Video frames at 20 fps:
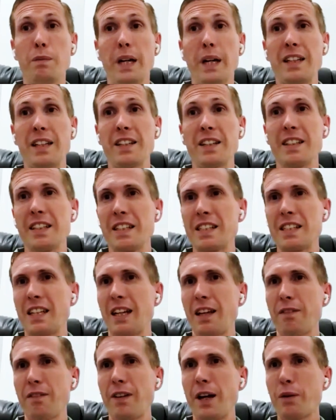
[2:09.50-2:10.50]
my goodness.
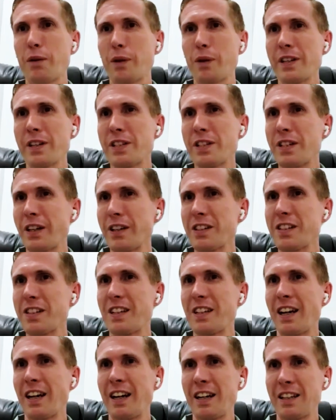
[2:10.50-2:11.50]
If I were to start
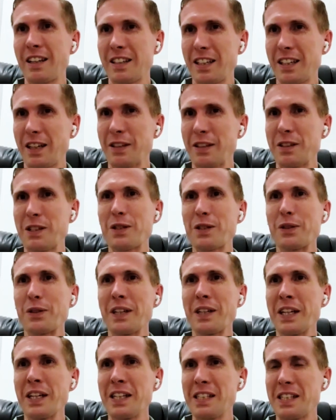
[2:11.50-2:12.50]
telling
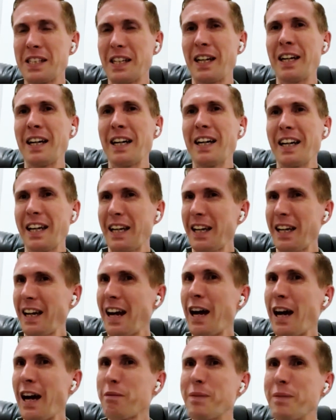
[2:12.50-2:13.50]
stories,
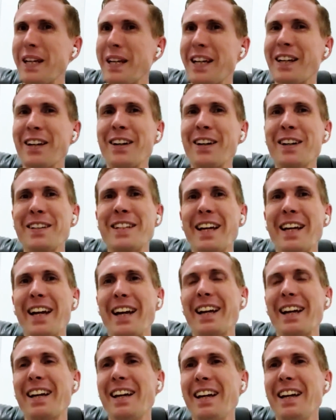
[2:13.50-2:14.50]
I'd be here all
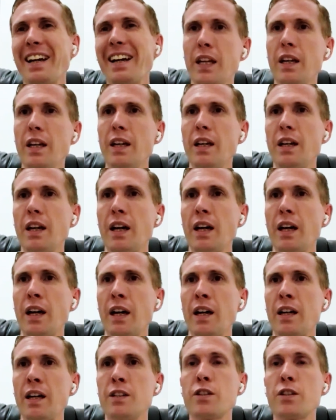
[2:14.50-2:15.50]
day.
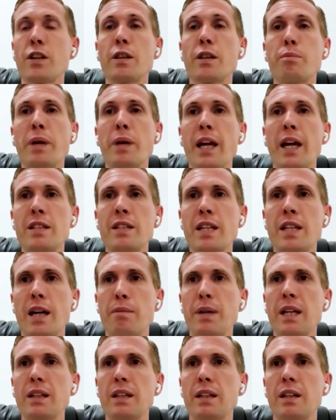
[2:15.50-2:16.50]
During the
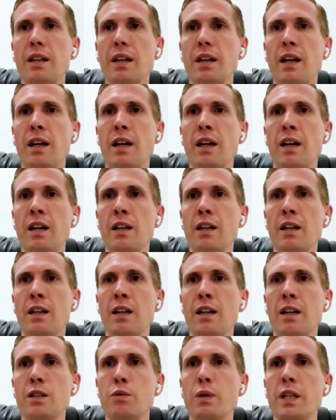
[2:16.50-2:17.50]
pandemic,
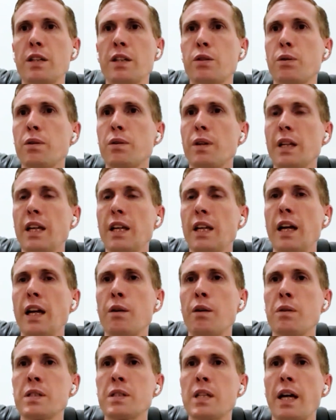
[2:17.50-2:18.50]
2020, I
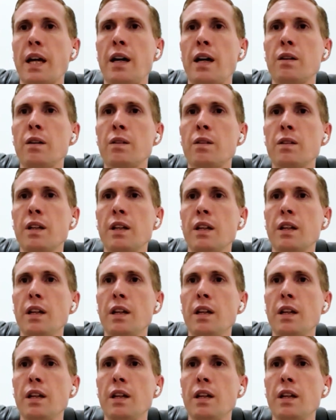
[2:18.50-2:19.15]
was out